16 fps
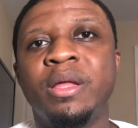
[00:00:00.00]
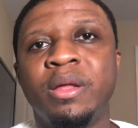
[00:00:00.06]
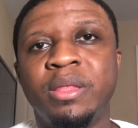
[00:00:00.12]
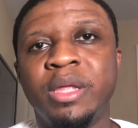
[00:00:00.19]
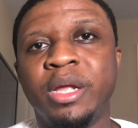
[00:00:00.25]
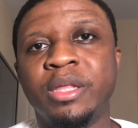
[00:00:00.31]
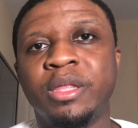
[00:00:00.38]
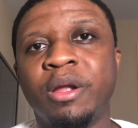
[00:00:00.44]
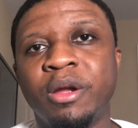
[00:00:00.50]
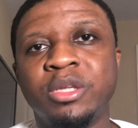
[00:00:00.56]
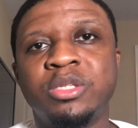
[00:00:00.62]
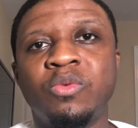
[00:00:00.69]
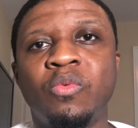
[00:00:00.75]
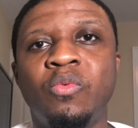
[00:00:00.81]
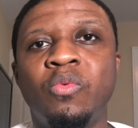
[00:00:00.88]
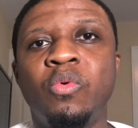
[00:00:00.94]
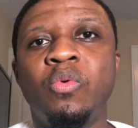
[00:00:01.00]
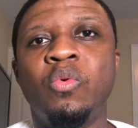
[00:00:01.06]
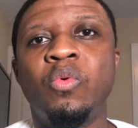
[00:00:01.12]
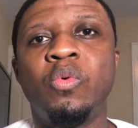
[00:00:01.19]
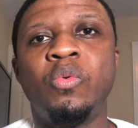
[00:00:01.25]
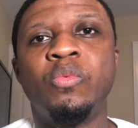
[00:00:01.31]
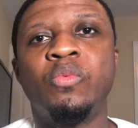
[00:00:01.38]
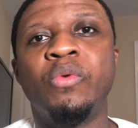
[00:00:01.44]
Nick Nurse,
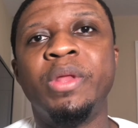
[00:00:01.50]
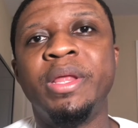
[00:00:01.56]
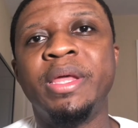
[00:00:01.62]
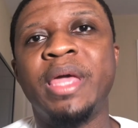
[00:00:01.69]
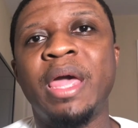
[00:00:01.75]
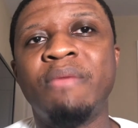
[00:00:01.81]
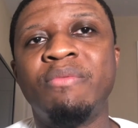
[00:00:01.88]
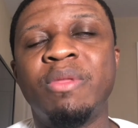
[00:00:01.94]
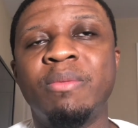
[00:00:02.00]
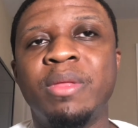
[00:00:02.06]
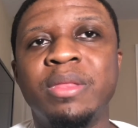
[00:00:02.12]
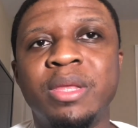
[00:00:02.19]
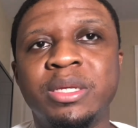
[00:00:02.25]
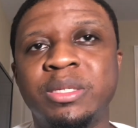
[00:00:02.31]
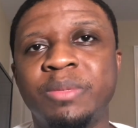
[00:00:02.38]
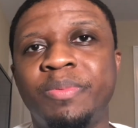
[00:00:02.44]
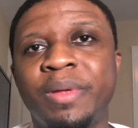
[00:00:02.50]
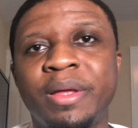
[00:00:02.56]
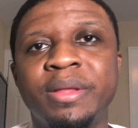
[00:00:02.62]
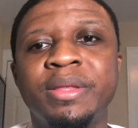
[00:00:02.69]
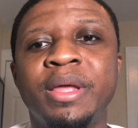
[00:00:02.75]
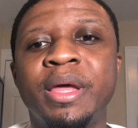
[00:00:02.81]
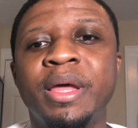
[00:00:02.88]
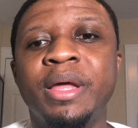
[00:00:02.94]
who really gave them the
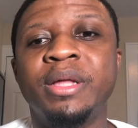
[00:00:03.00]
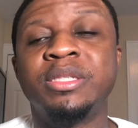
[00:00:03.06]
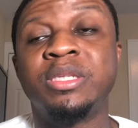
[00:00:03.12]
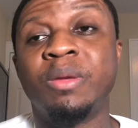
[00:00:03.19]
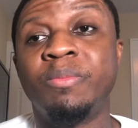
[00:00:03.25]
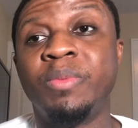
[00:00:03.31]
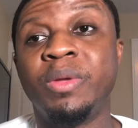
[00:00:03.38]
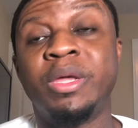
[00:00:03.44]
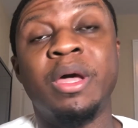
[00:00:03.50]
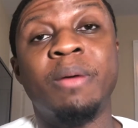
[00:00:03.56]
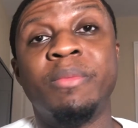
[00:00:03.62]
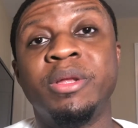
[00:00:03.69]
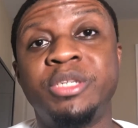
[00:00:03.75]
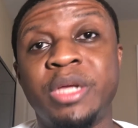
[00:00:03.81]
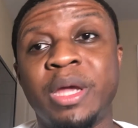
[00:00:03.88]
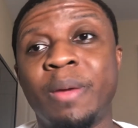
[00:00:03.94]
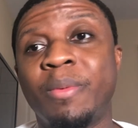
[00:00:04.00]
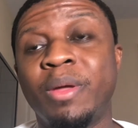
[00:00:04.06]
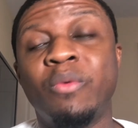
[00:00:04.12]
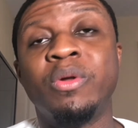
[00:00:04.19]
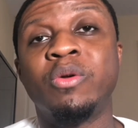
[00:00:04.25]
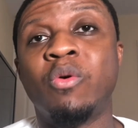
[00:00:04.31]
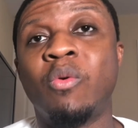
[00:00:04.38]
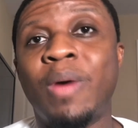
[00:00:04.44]
discipline to become a champion
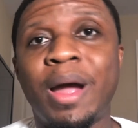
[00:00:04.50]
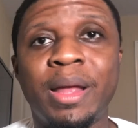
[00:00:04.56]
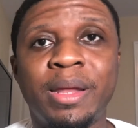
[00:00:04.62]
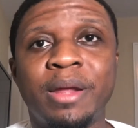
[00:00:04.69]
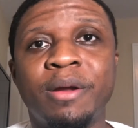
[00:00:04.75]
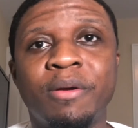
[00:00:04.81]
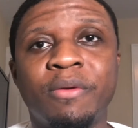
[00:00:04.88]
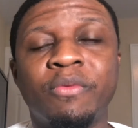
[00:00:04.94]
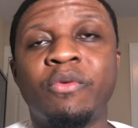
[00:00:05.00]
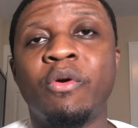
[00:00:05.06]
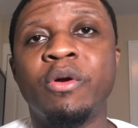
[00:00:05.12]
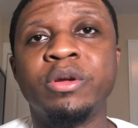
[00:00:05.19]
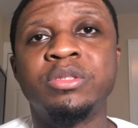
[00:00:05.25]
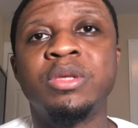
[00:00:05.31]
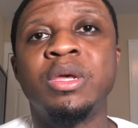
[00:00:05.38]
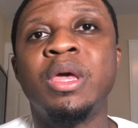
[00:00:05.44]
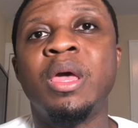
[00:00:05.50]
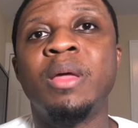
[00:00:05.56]
with Kawhi Leonard, of course.